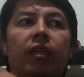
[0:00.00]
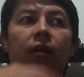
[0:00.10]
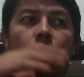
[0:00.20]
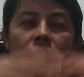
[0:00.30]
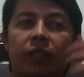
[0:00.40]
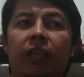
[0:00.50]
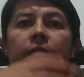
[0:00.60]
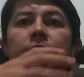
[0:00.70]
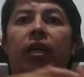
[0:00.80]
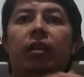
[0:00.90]
well they
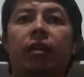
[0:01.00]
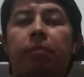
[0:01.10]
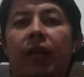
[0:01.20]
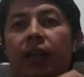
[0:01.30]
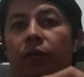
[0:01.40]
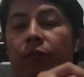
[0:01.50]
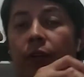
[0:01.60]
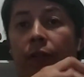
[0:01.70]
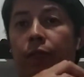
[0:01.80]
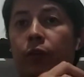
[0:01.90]
obtain the pellet of
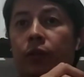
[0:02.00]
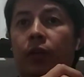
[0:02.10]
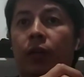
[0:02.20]
food.